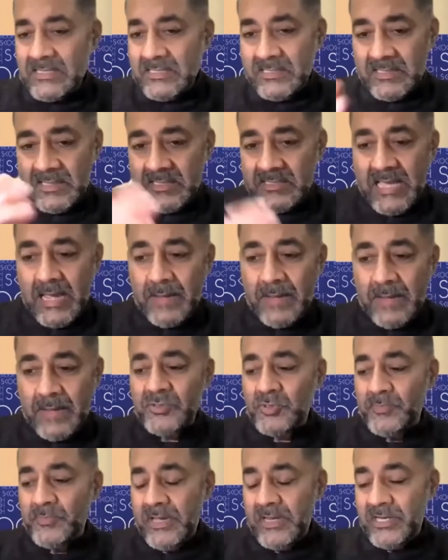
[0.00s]
as it is
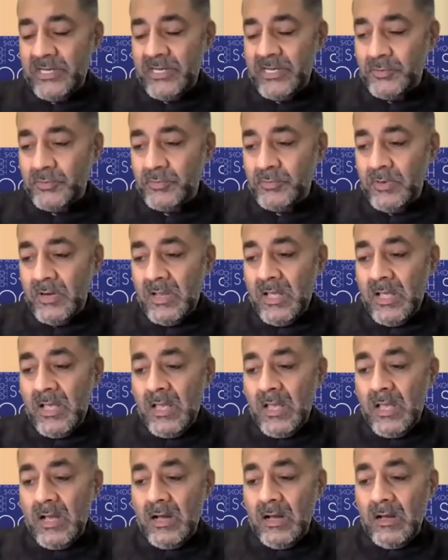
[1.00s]
happens to be an issue.
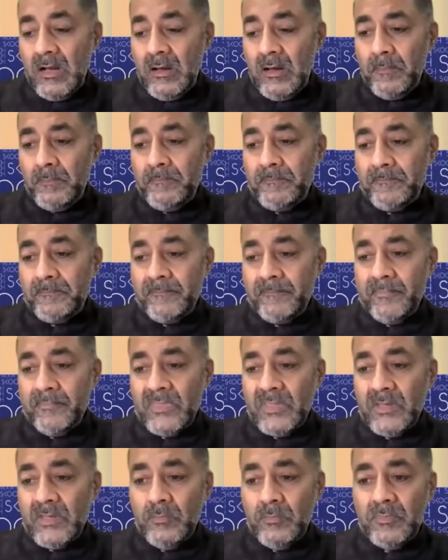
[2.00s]

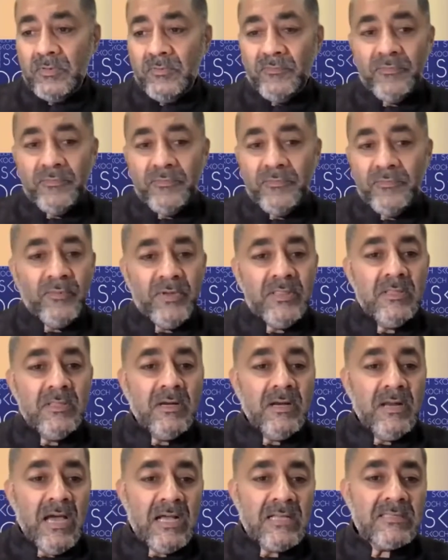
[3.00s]
You know, with
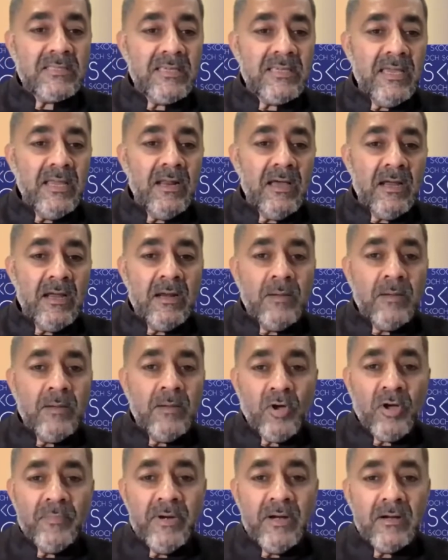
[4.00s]
large scale
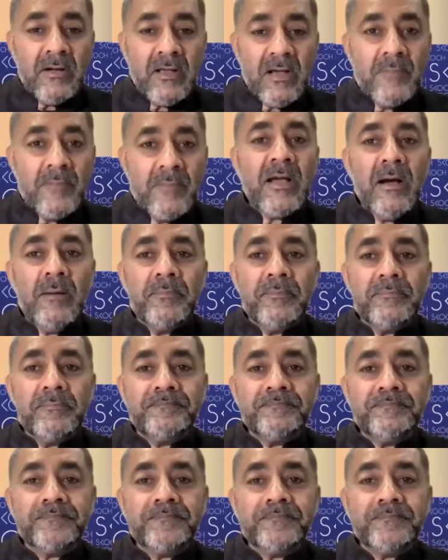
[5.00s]
unemployment coming up,
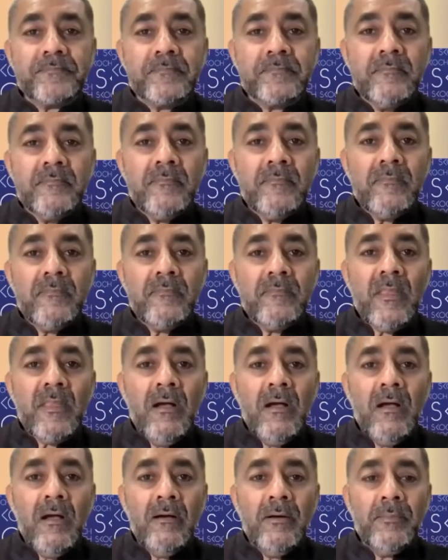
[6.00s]

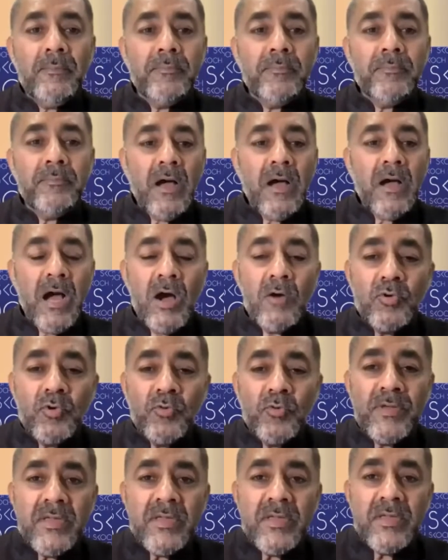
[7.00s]
how
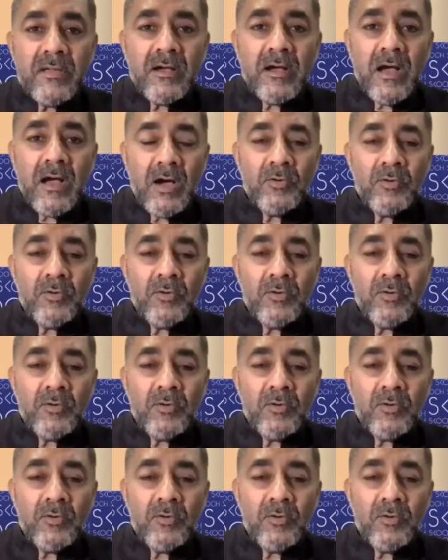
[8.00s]
do we